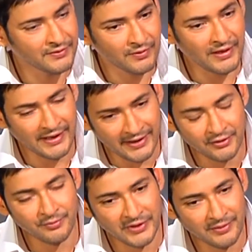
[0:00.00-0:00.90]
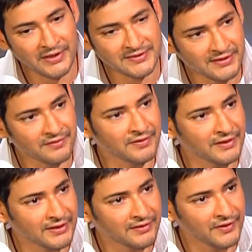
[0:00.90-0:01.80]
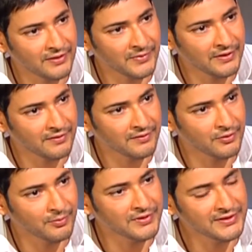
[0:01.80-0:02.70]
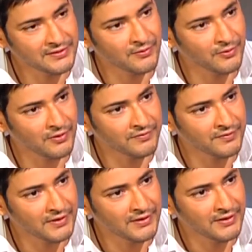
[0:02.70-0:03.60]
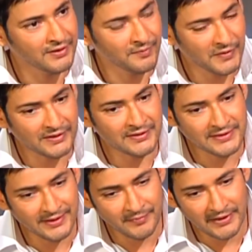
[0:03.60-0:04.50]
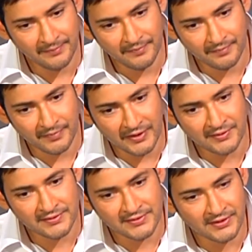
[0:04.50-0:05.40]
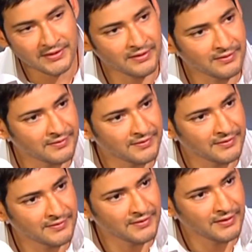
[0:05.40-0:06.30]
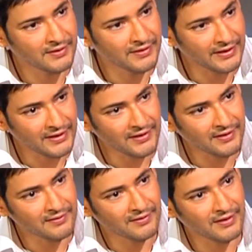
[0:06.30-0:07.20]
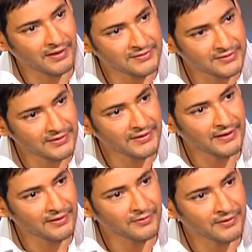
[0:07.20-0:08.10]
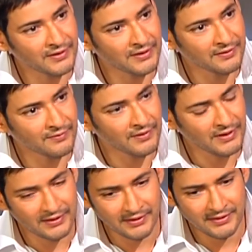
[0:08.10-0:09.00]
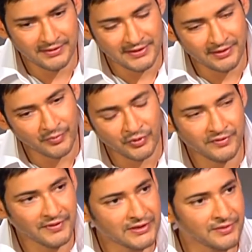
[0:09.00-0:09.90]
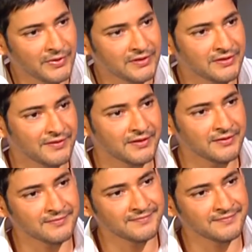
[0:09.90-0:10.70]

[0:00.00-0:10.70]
So I had to be myself in that environment to pull this role off. But at the same time, Bharat's journey. Ela aa journey ela untadi ani undi chala beautiful ga chepparu Shiva garu.